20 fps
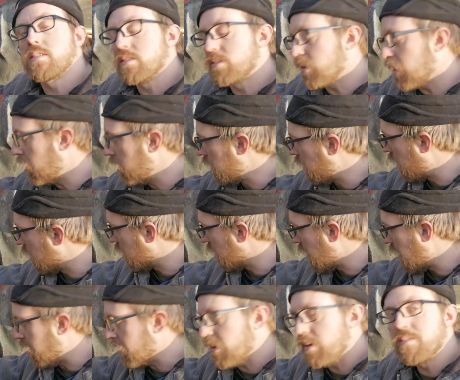There's not a
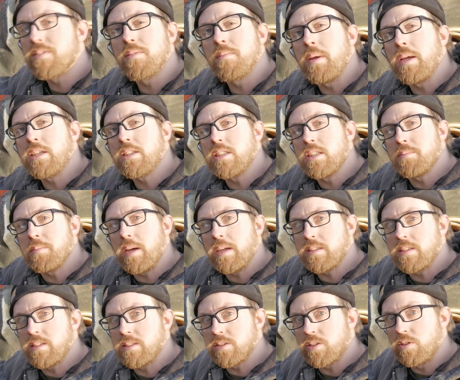lot of information about
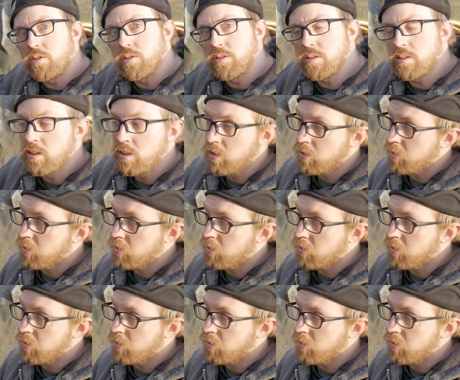these old